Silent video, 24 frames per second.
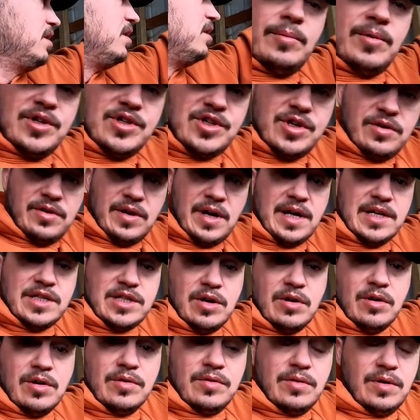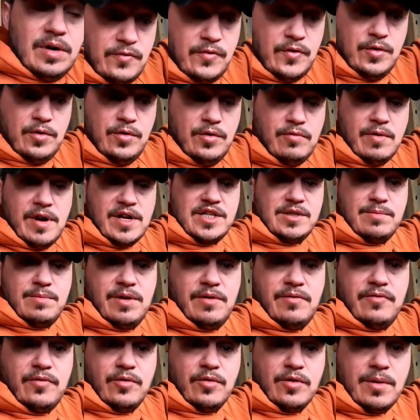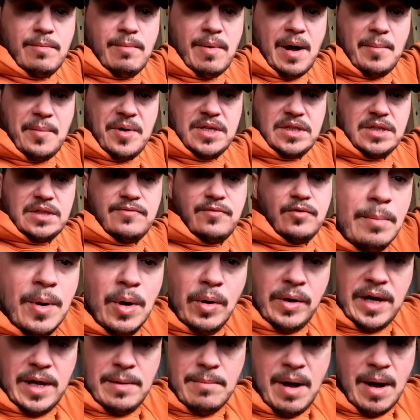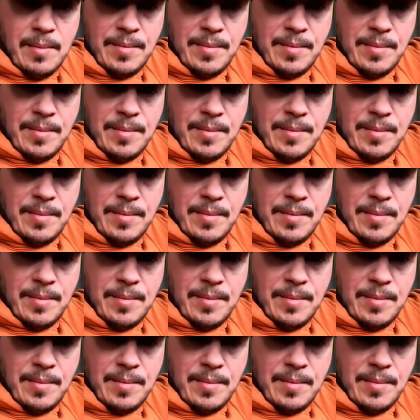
I'm gonna show you guys our food regimen for the mamas, our milking